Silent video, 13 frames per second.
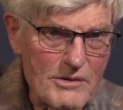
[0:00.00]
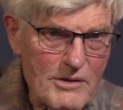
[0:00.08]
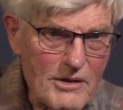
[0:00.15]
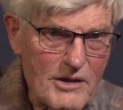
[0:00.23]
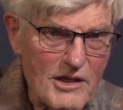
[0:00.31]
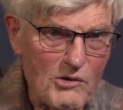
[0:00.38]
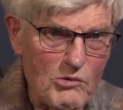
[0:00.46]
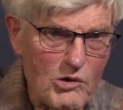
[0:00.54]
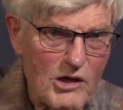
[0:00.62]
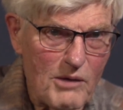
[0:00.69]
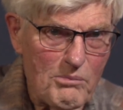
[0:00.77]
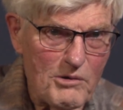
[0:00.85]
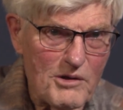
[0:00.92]
And I woke
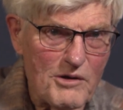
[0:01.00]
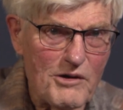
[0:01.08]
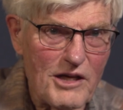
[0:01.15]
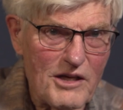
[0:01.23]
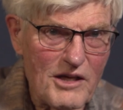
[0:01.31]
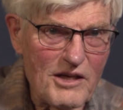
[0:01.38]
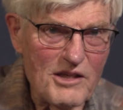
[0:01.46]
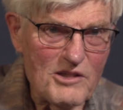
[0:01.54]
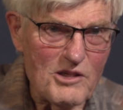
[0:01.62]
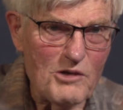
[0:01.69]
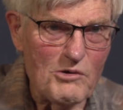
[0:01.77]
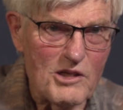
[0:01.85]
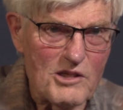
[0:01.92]
up with a
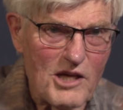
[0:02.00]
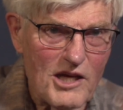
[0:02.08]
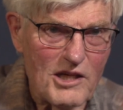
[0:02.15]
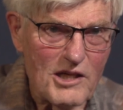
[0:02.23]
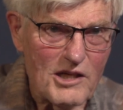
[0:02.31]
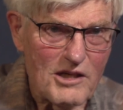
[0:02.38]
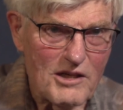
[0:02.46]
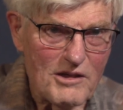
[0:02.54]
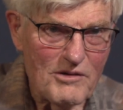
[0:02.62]
serious headache.